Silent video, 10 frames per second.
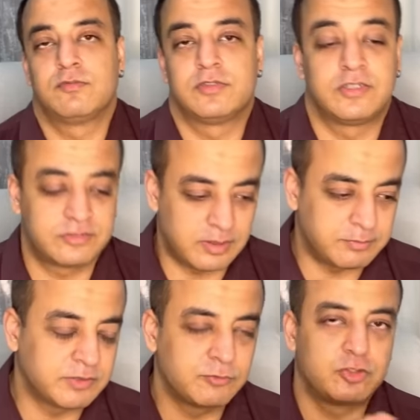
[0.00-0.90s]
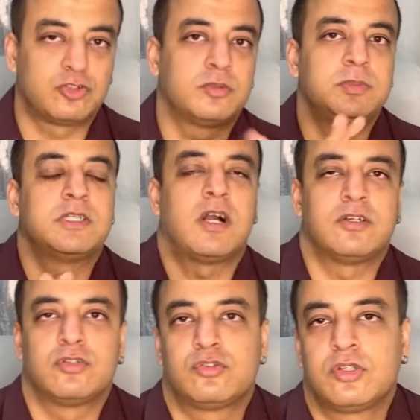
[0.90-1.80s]
this is something which should be
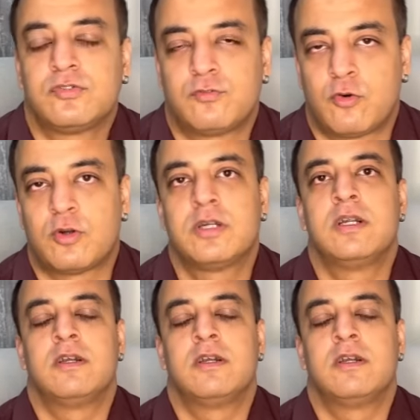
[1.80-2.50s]
understood for